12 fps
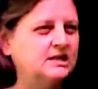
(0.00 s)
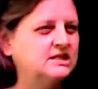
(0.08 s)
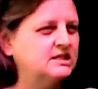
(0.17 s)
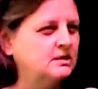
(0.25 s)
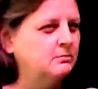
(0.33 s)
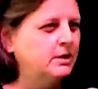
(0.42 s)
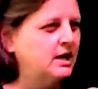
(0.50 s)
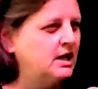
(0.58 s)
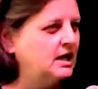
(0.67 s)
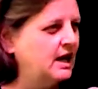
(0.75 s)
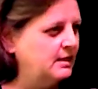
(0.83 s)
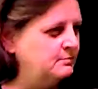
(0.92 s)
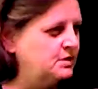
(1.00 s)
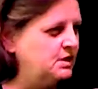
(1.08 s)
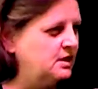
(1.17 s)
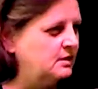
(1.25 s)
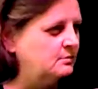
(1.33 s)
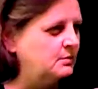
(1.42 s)
Somebody came to
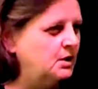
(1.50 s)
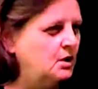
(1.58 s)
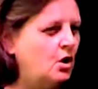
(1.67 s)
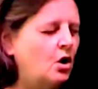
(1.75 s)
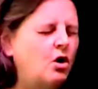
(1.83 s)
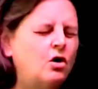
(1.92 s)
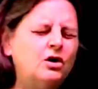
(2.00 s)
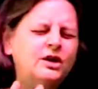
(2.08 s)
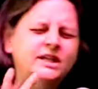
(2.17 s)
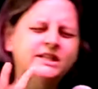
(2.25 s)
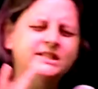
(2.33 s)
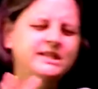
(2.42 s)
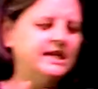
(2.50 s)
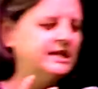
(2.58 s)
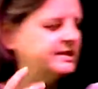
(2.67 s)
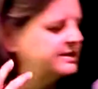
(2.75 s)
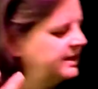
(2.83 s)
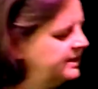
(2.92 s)
him on his
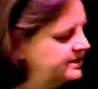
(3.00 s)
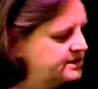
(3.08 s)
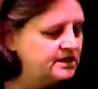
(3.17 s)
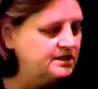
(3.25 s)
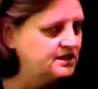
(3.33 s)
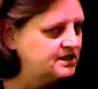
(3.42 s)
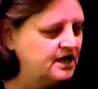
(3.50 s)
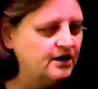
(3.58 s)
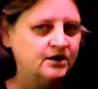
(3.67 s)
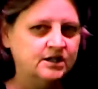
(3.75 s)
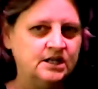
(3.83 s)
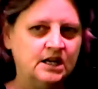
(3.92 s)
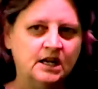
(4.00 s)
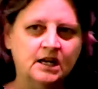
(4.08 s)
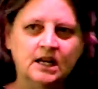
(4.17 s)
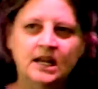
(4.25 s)
knees in sincerity